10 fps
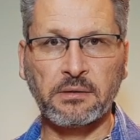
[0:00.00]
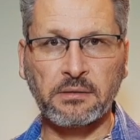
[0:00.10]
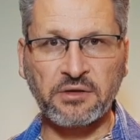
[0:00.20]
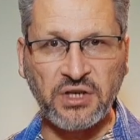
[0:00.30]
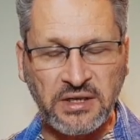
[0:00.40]

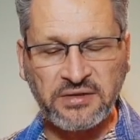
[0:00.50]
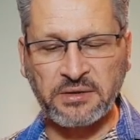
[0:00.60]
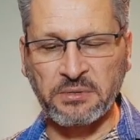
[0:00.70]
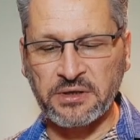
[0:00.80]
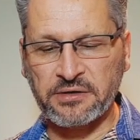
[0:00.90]
Jesus'
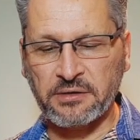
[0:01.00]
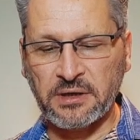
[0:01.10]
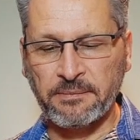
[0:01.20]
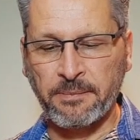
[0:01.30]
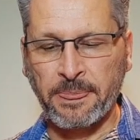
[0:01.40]
ministry
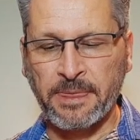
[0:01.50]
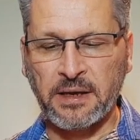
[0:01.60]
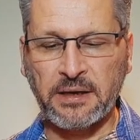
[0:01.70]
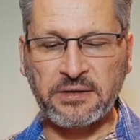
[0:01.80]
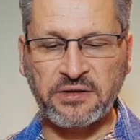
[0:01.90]

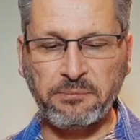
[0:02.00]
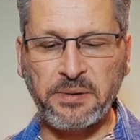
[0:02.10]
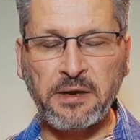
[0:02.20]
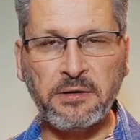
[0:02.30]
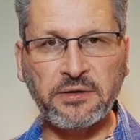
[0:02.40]
is
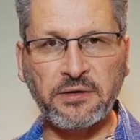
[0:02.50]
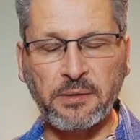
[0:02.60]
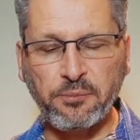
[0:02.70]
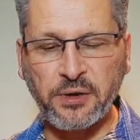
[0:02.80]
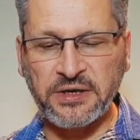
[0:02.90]
superior to the
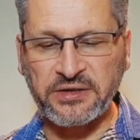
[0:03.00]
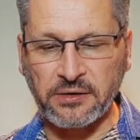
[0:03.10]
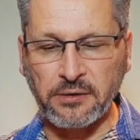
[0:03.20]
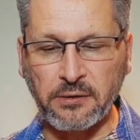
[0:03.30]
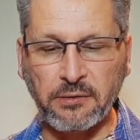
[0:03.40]
priest
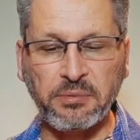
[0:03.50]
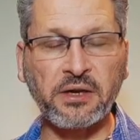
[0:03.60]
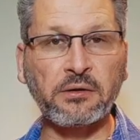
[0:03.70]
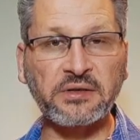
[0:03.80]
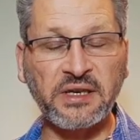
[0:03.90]
on earth
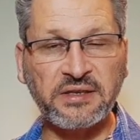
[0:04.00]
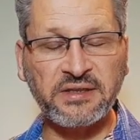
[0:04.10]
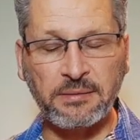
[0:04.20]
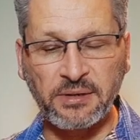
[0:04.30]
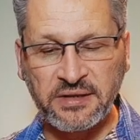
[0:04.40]
because his
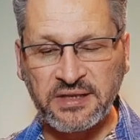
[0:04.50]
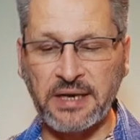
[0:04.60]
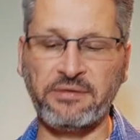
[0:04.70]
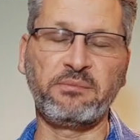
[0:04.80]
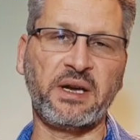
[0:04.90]
temple is
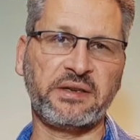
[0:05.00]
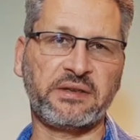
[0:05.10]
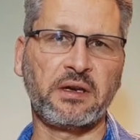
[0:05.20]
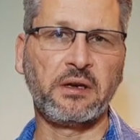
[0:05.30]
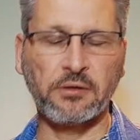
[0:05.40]
heaven based,
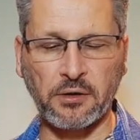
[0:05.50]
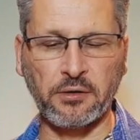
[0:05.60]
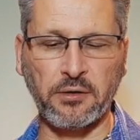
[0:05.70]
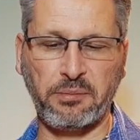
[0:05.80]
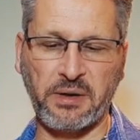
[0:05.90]
not
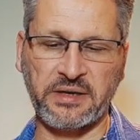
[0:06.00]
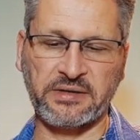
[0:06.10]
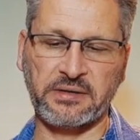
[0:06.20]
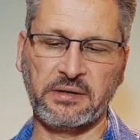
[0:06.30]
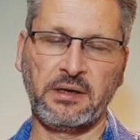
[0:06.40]
earth based.